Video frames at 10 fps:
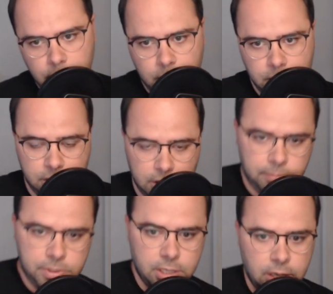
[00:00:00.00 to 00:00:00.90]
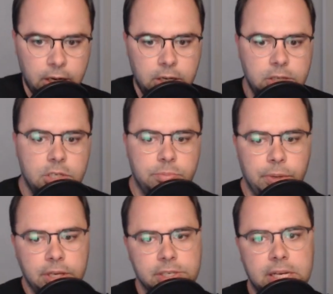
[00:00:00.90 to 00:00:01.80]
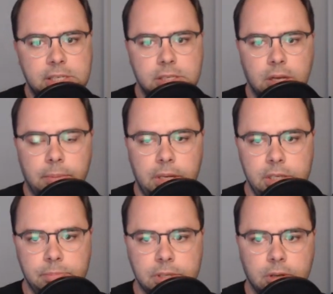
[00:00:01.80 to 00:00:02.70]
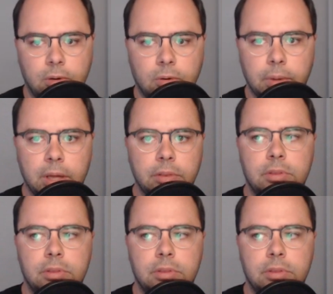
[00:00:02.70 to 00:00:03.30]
slim to none, just because he's missed a whole month.